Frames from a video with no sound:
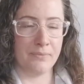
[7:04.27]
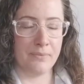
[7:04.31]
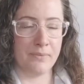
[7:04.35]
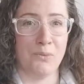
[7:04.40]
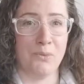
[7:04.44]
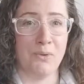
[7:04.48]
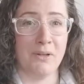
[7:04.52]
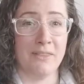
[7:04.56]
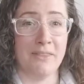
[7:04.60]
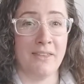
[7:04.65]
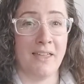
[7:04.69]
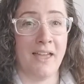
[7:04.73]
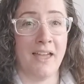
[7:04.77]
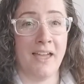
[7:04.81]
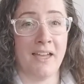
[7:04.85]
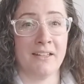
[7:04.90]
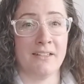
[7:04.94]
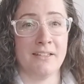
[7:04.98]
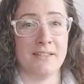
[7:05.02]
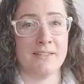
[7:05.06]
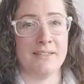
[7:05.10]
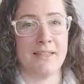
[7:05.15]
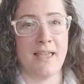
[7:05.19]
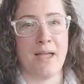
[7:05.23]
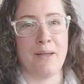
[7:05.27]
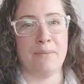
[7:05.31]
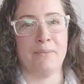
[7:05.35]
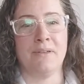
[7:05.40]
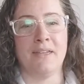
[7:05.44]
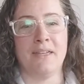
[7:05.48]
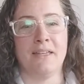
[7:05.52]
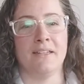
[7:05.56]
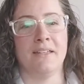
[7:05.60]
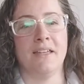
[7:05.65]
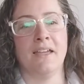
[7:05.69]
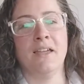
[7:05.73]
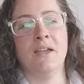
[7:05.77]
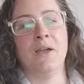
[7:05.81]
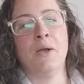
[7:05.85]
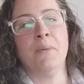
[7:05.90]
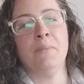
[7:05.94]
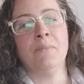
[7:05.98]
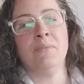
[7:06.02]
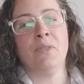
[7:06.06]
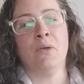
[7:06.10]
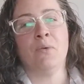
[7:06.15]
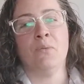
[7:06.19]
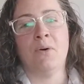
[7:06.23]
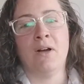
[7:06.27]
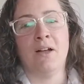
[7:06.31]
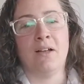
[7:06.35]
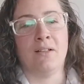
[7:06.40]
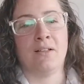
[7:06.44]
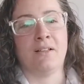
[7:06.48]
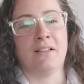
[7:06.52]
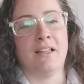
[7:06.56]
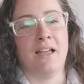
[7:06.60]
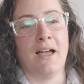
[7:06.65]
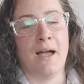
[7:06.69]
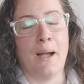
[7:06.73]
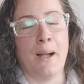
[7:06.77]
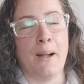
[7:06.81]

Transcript: What the heck does that mean? Well,